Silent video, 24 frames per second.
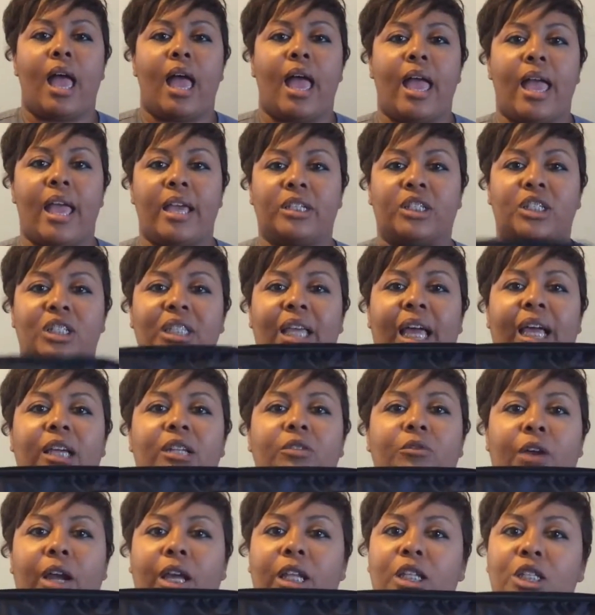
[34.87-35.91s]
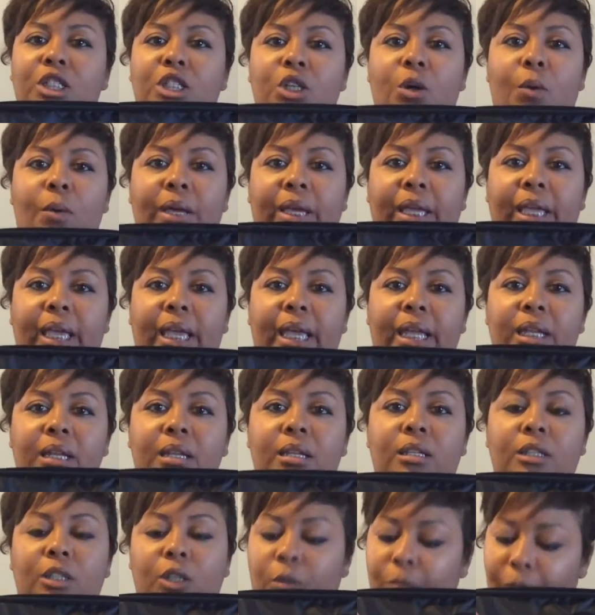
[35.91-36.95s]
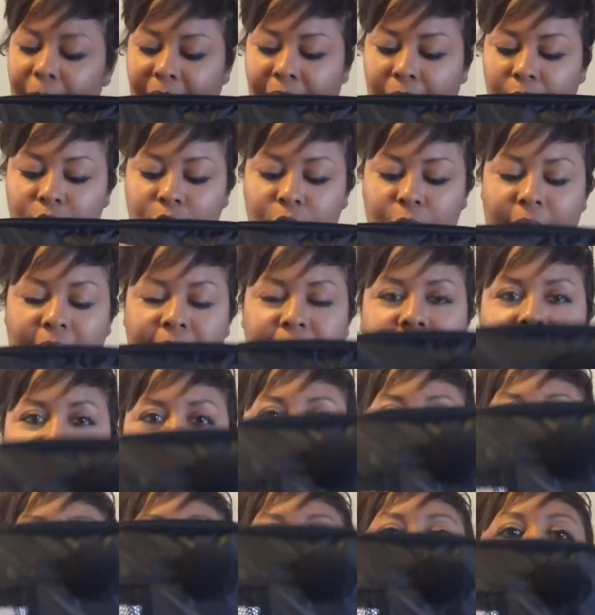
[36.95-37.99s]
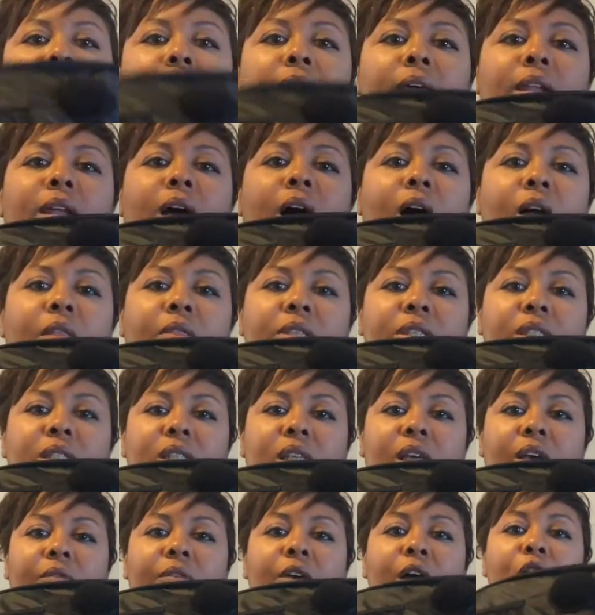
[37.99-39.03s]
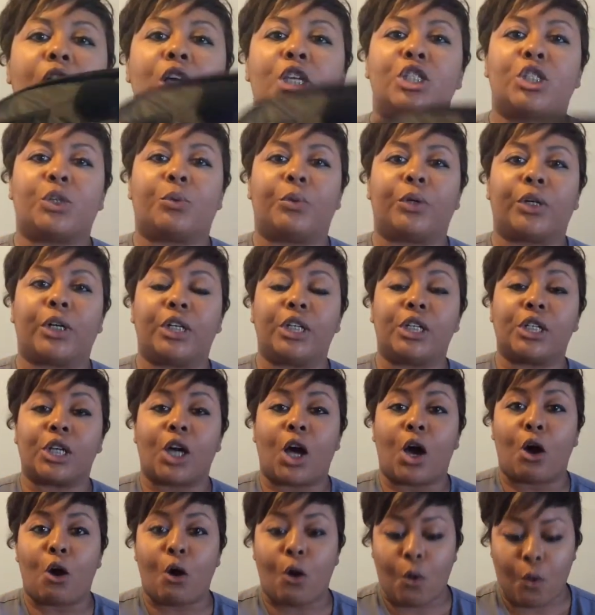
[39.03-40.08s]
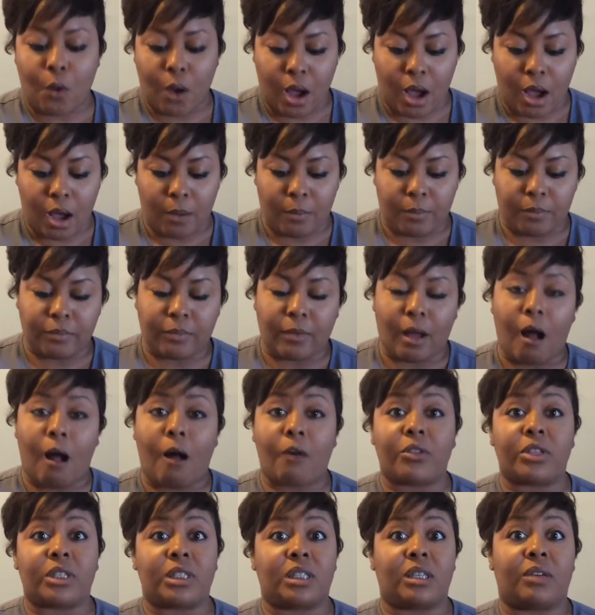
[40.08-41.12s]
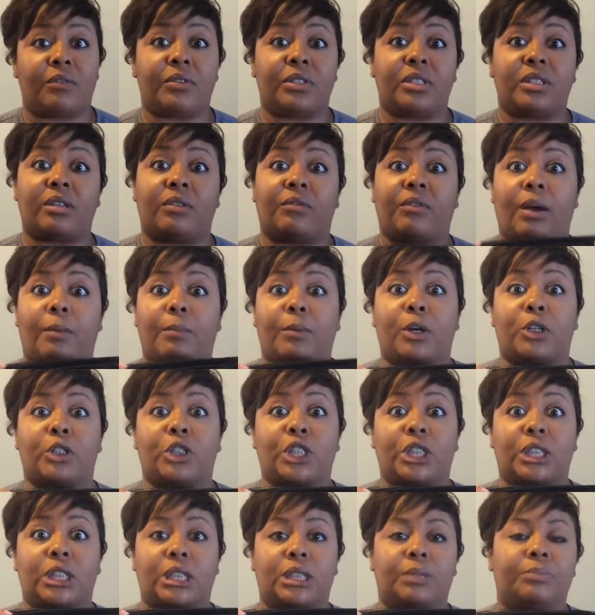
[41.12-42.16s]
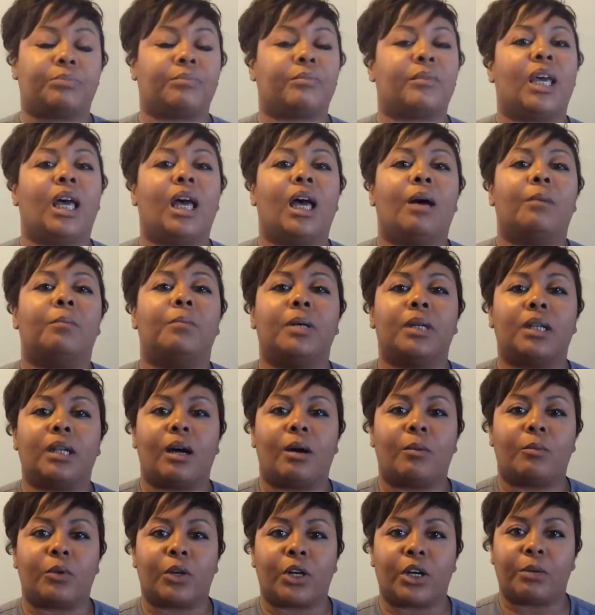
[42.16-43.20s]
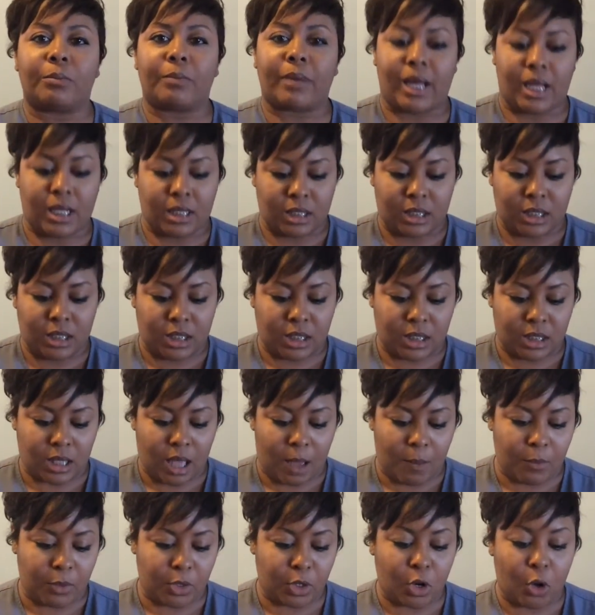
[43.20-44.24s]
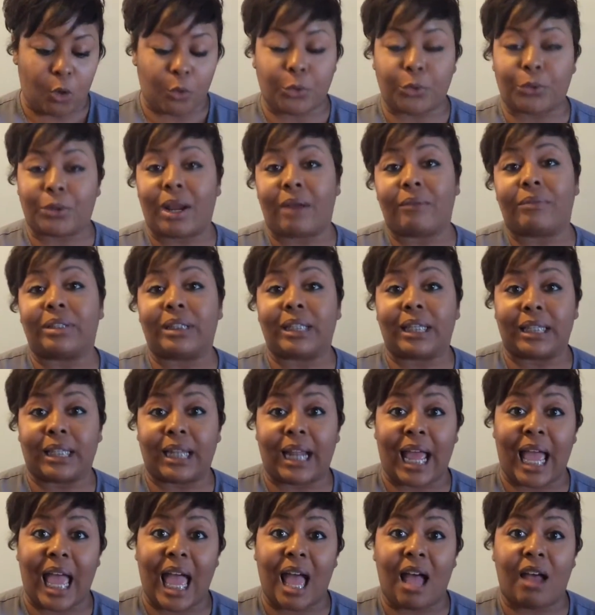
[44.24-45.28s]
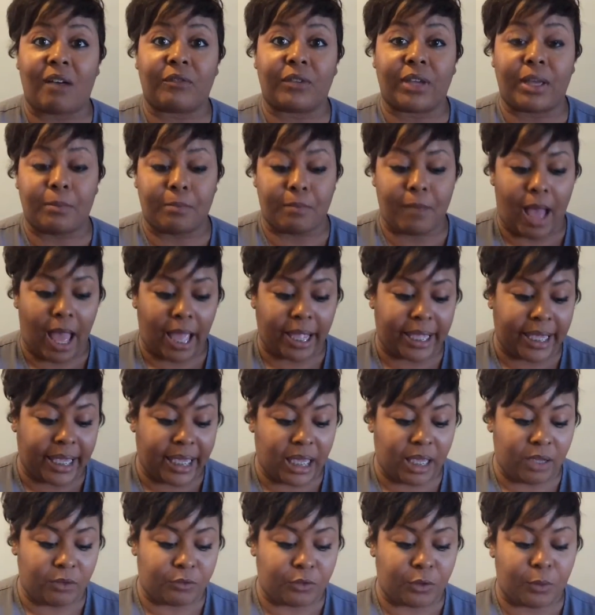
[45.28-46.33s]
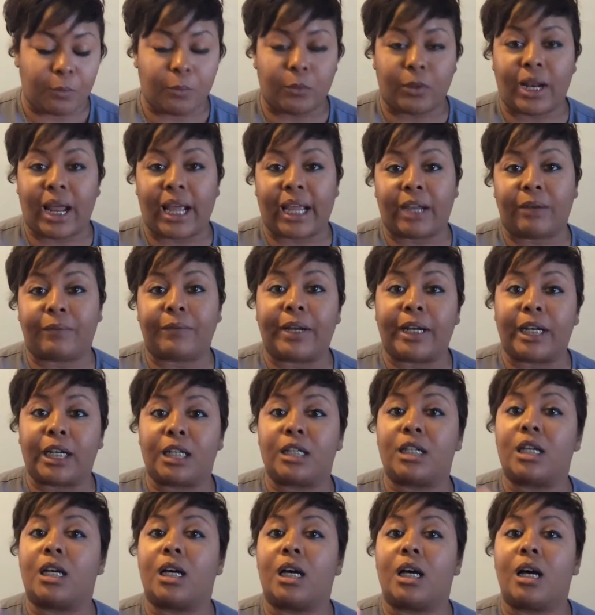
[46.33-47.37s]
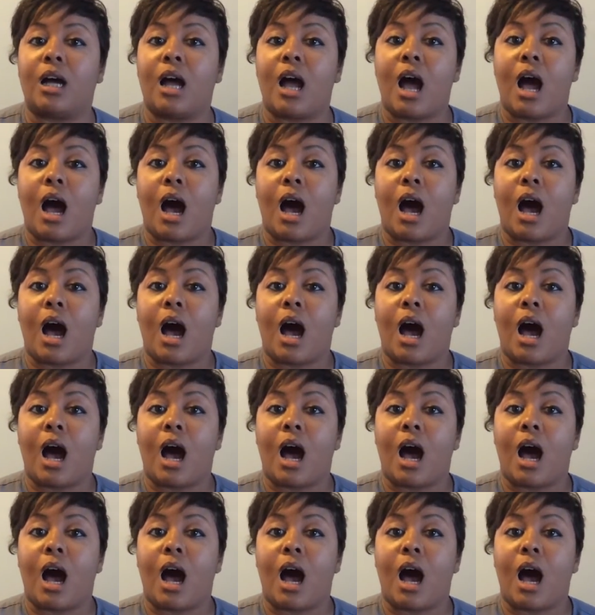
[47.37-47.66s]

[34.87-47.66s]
And just like a regular sewing kit, and then a little pouch right here and all this stuff. So we're gonna go all this stuff is stuff I purchased. But I'm gonna go through everything that I have in my kit from when I get ready to